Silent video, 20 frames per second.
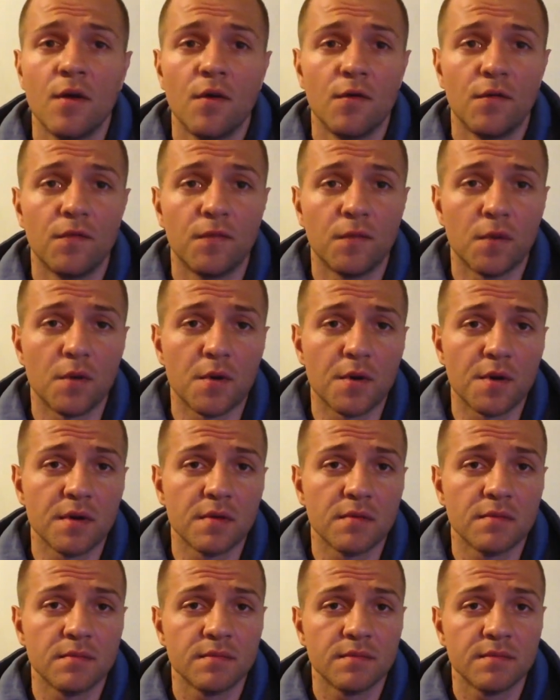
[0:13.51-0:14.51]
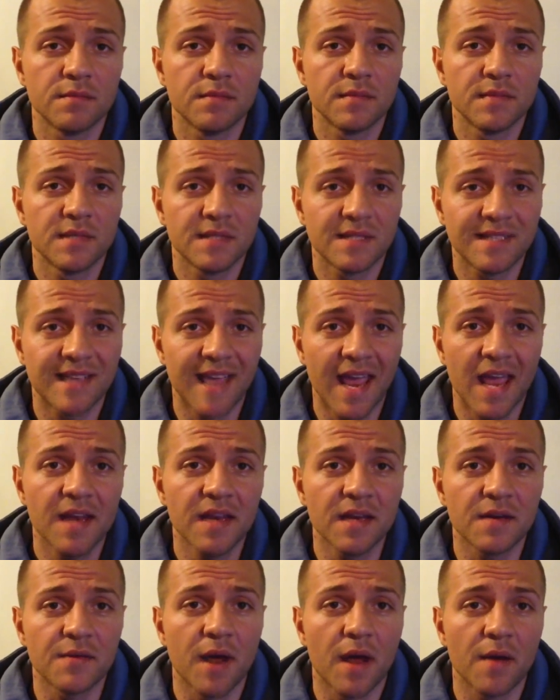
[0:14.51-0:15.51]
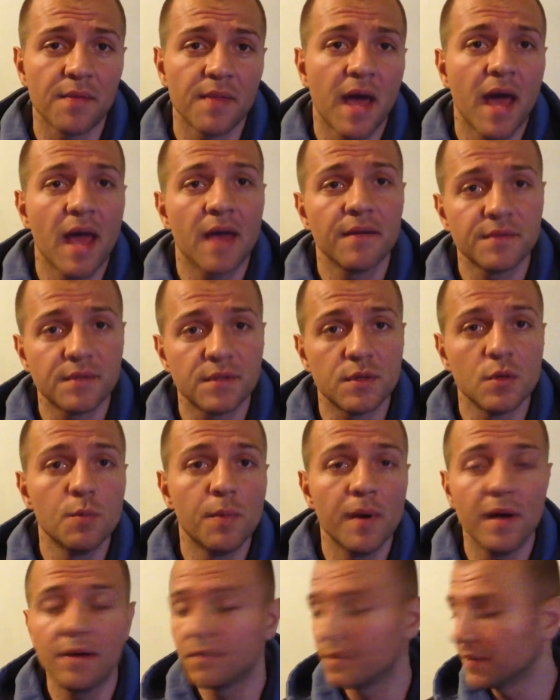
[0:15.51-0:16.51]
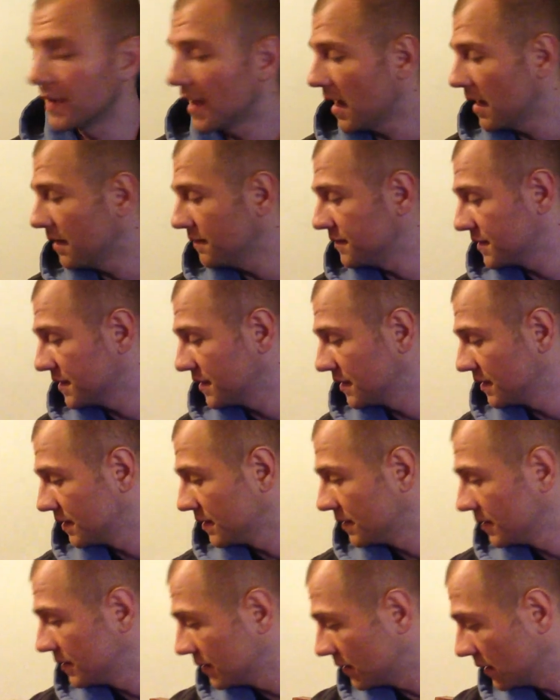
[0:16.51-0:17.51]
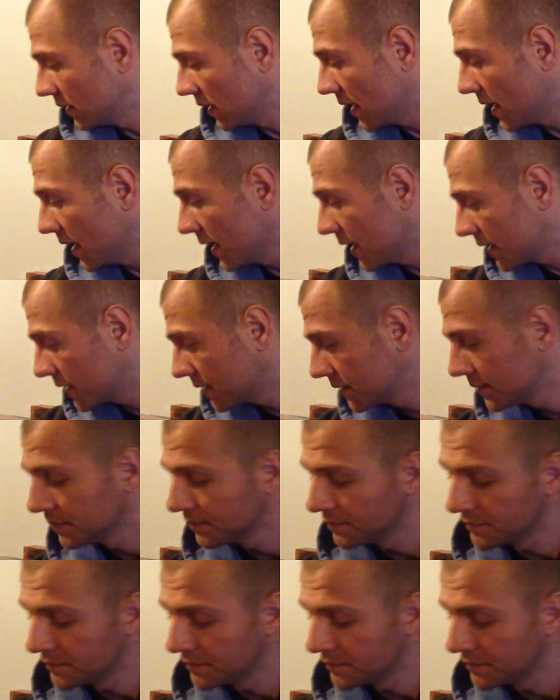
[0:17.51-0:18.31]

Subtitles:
For Scandi ground knives, two bevel knives, like